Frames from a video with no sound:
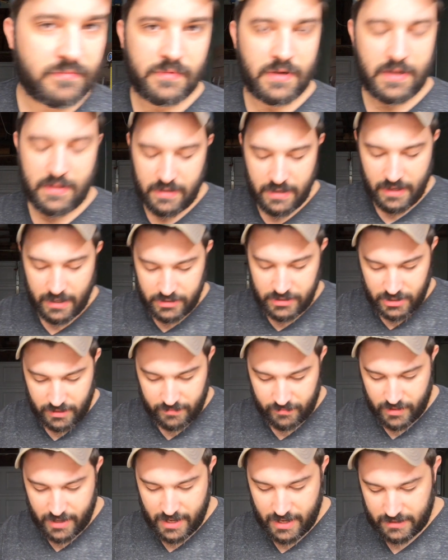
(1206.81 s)
in the edge
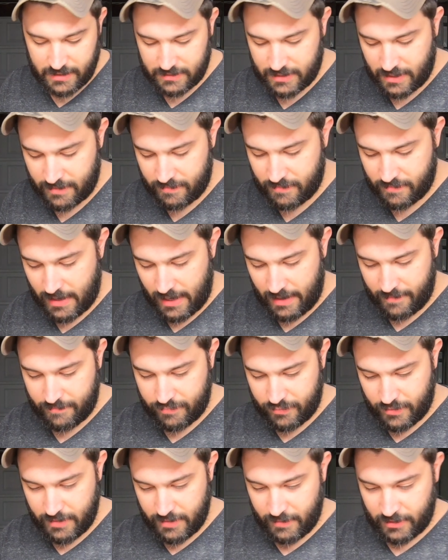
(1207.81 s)
on brass, and I
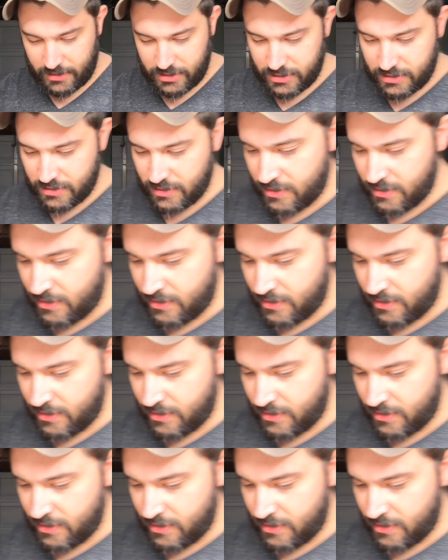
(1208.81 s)
pretty much